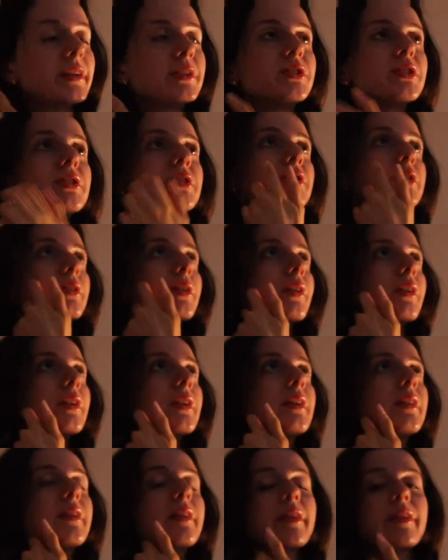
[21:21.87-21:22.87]
It just
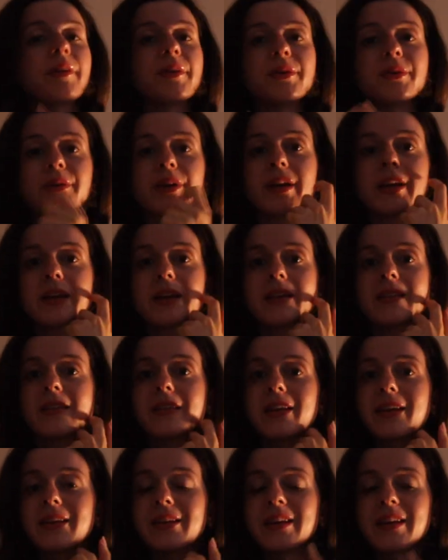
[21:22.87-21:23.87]
started thundering and
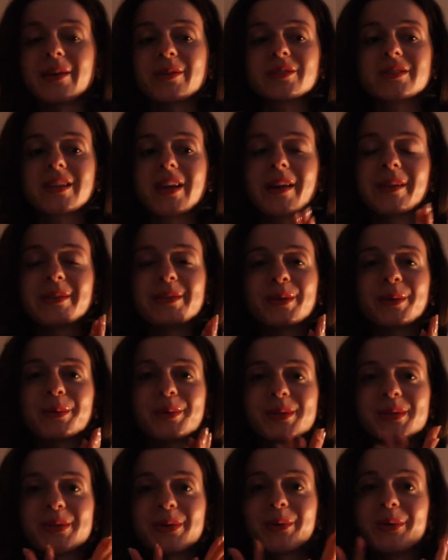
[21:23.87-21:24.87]
lightning outside, so
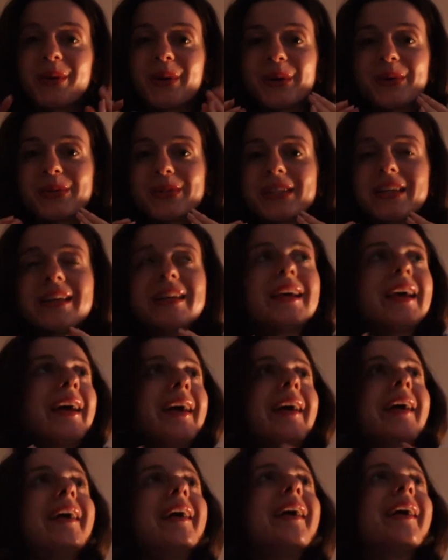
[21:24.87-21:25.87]
it's so cozy.
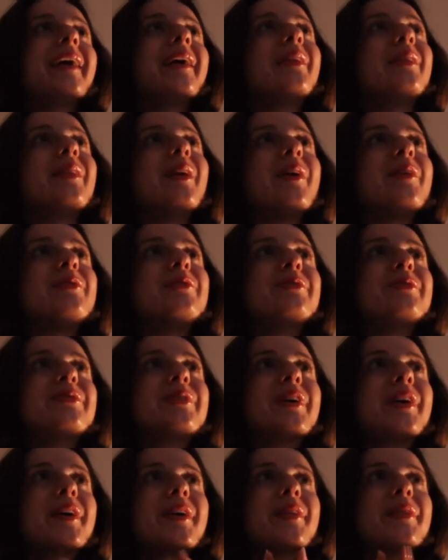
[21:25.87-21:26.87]
I love
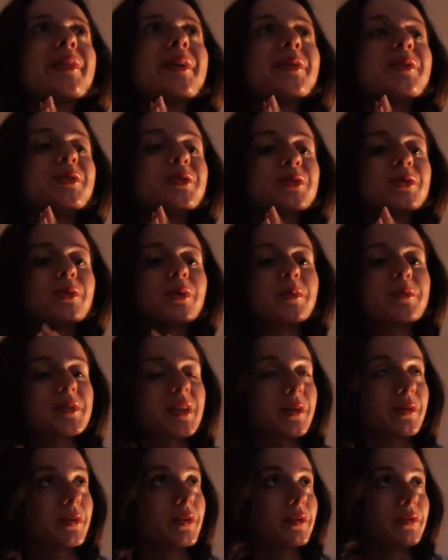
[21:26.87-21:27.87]
thunderstorms.
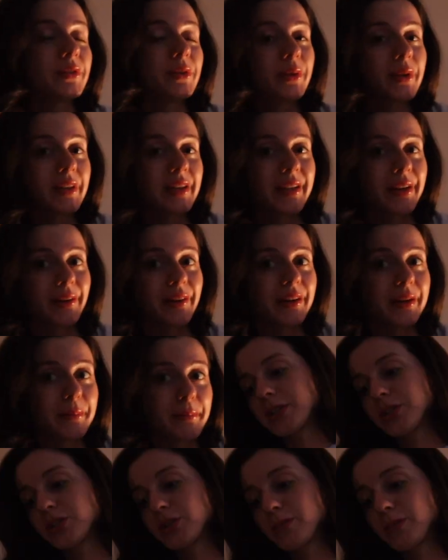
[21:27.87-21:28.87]
I don't know if you can hear it.
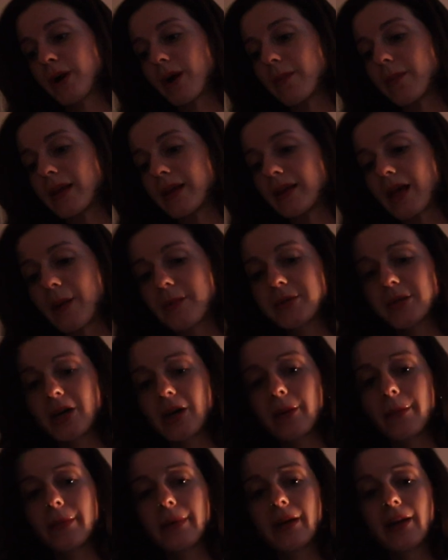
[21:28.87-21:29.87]
I just brought my
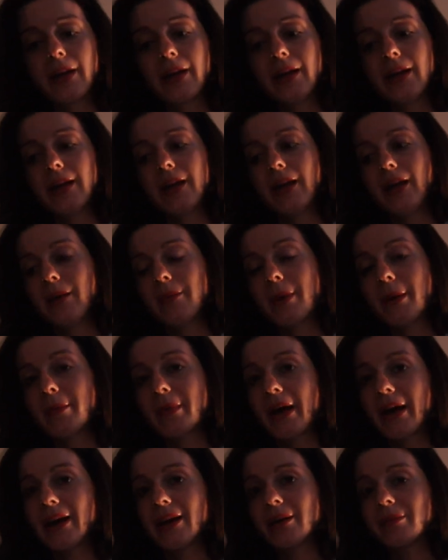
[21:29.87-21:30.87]
laptop in my
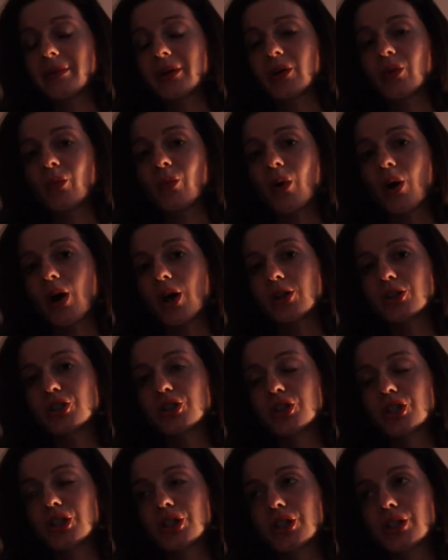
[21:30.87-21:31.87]
bed. I'm gonna
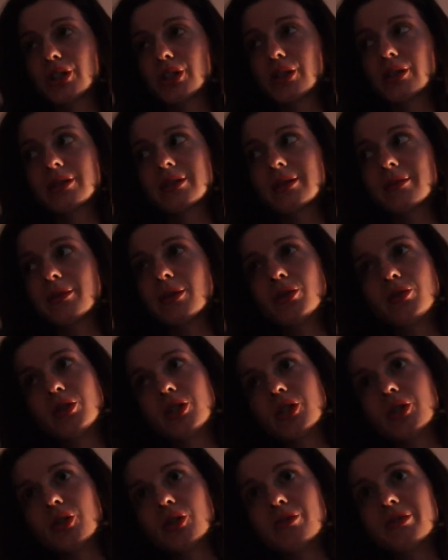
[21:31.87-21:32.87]
watch some
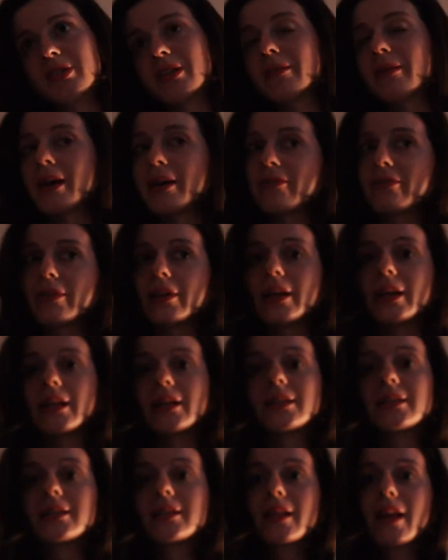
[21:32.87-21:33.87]
YouTube, some
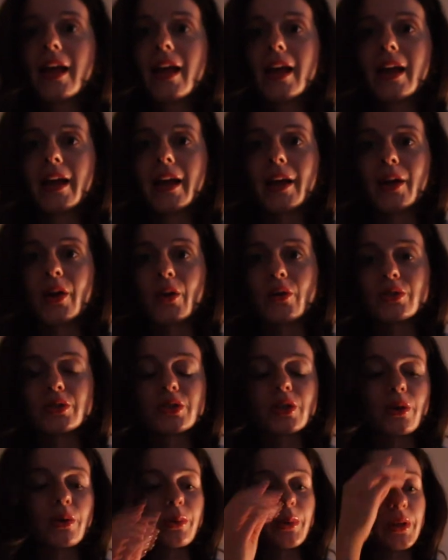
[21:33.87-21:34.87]
Netflix, and
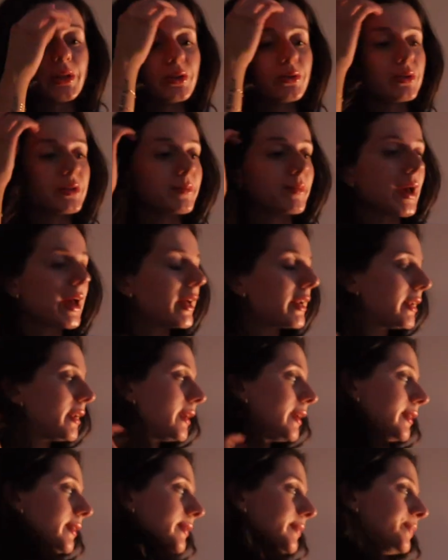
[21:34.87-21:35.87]
also do some
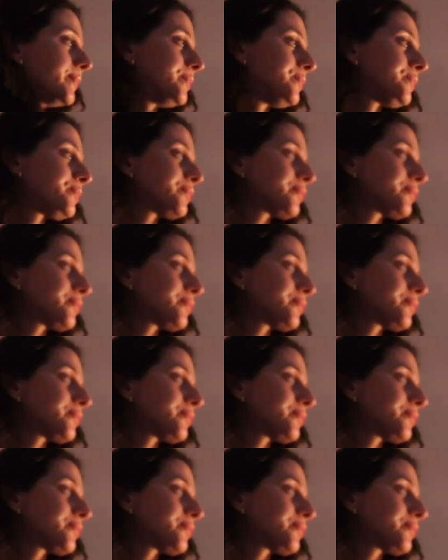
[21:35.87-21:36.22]
editing.